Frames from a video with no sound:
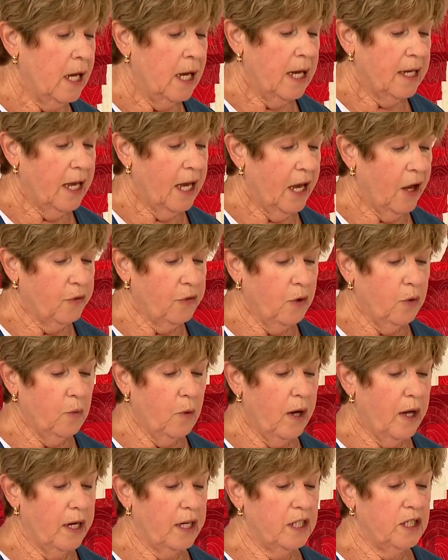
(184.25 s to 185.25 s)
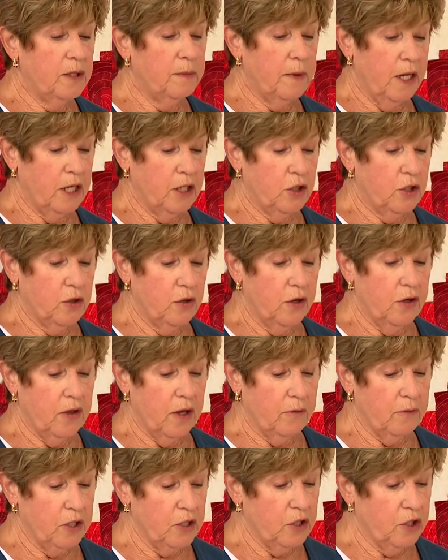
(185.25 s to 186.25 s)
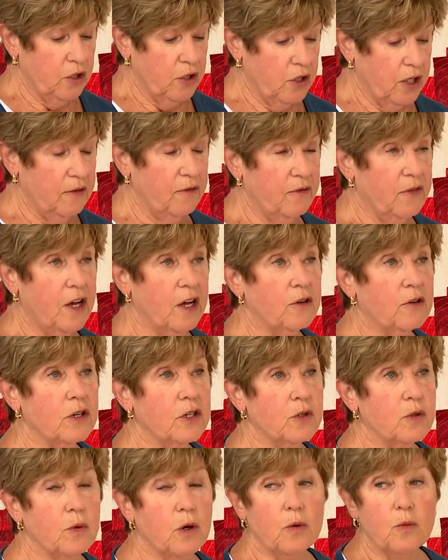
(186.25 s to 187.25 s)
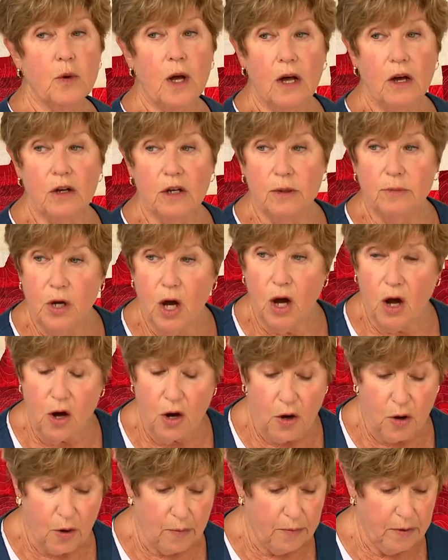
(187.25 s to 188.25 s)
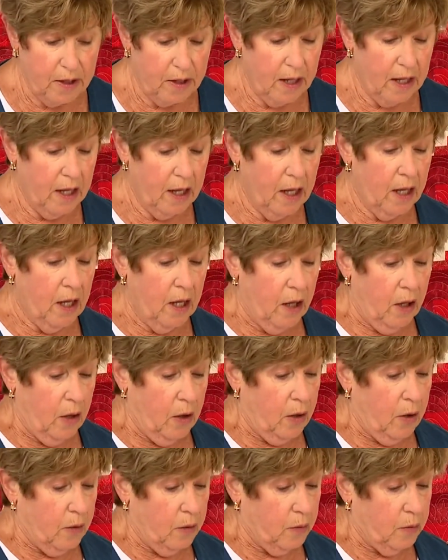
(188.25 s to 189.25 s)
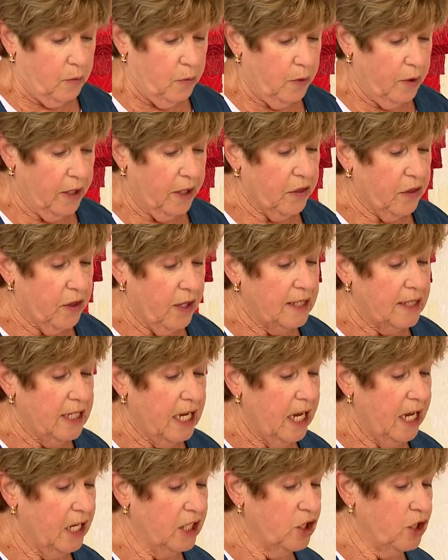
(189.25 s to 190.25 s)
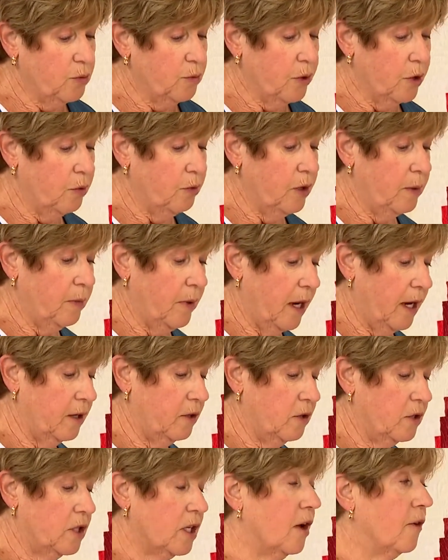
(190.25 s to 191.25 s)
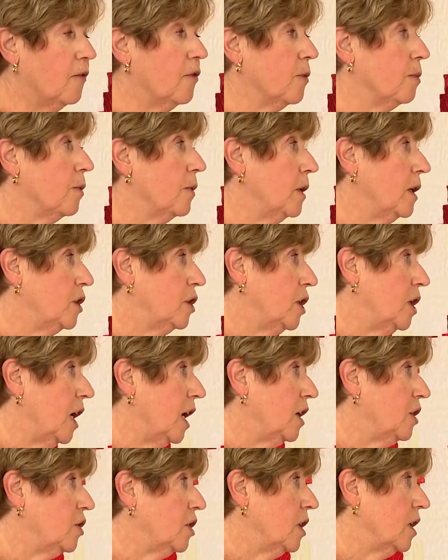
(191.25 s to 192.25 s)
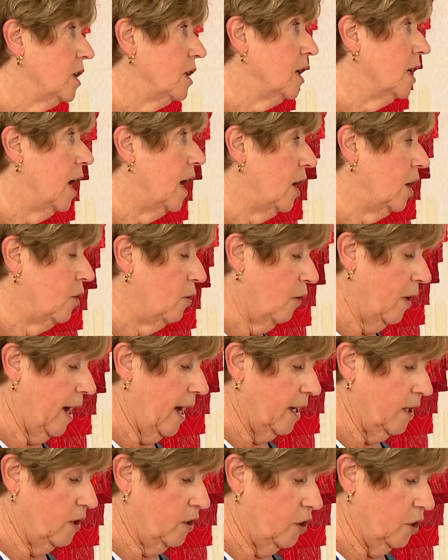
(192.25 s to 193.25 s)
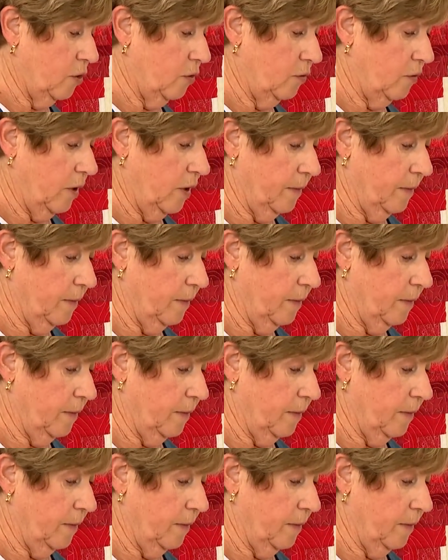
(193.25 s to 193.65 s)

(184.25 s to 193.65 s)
Catherine wanted to make sure that returning veterans were welcomed home with tangible reminders of appreciation and gratitude.